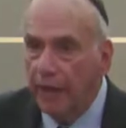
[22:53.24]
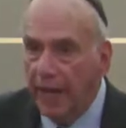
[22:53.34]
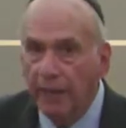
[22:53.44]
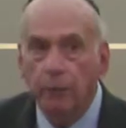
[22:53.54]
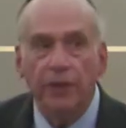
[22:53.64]

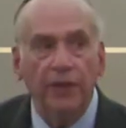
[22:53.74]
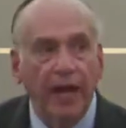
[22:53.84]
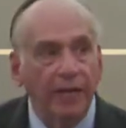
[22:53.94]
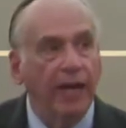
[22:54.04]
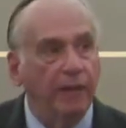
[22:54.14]
And when
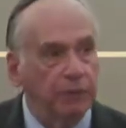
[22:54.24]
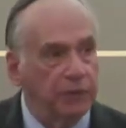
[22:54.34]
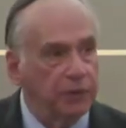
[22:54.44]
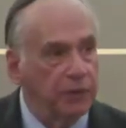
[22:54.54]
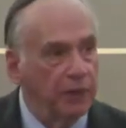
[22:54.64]
that
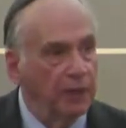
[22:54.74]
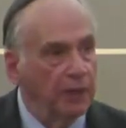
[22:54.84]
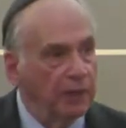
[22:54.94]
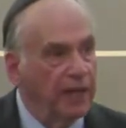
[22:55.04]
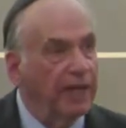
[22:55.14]
happens,
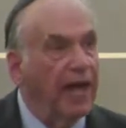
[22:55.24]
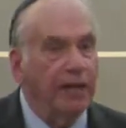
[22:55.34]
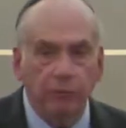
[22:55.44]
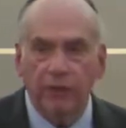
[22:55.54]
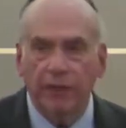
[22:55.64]
they
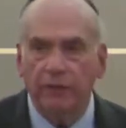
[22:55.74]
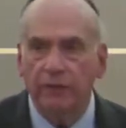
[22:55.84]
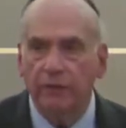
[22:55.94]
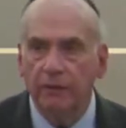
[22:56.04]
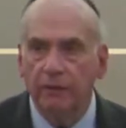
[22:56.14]
hammer at
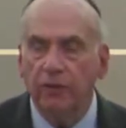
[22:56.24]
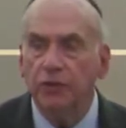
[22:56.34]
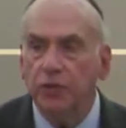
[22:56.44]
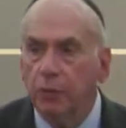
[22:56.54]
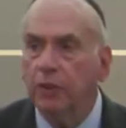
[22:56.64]
it. For
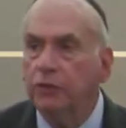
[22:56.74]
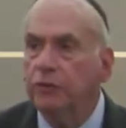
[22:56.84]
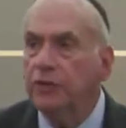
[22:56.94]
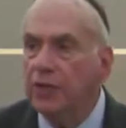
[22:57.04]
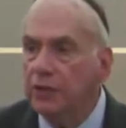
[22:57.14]

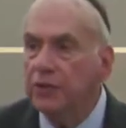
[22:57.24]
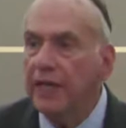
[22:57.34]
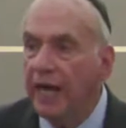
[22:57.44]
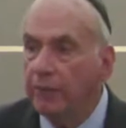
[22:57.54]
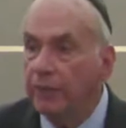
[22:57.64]
200 years,
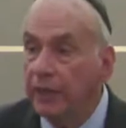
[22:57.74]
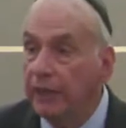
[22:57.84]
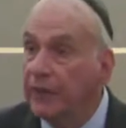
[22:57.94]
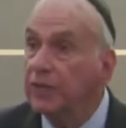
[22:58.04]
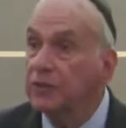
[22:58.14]
they hammered,
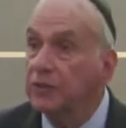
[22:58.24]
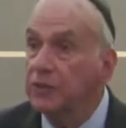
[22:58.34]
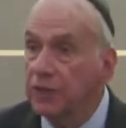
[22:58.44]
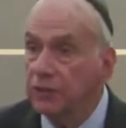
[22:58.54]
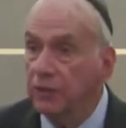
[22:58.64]
and they are
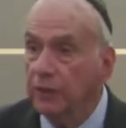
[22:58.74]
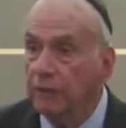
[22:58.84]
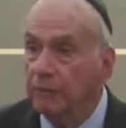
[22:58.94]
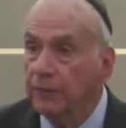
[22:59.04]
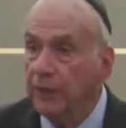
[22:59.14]
successful.
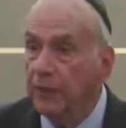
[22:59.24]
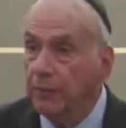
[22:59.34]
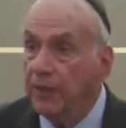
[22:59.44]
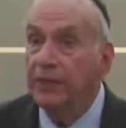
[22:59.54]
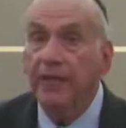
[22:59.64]

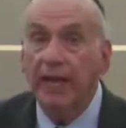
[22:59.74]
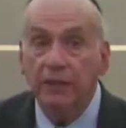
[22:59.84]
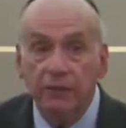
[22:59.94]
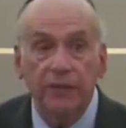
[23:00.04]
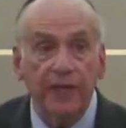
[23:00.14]
By the
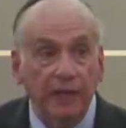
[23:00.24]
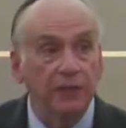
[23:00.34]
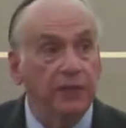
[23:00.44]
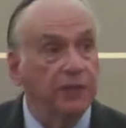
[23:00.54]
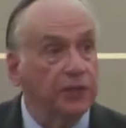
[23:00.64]
end of the
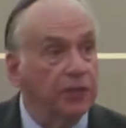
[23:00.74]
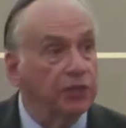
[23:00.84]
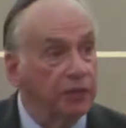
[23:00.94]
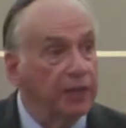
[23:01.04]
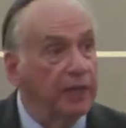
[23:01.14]
18th
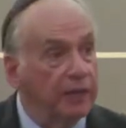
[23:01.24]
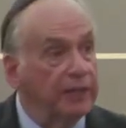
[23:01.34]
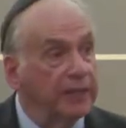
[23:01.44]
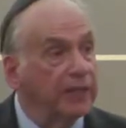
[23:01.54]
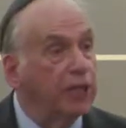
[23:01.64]
century,
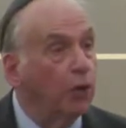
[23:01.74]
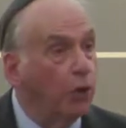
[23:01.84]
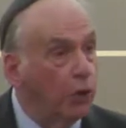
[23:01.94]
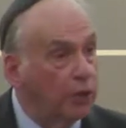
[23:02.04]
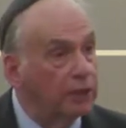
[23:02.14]
nearly
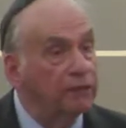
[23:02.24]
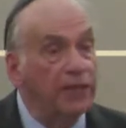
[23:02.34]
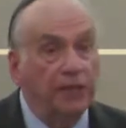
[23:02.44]
all of the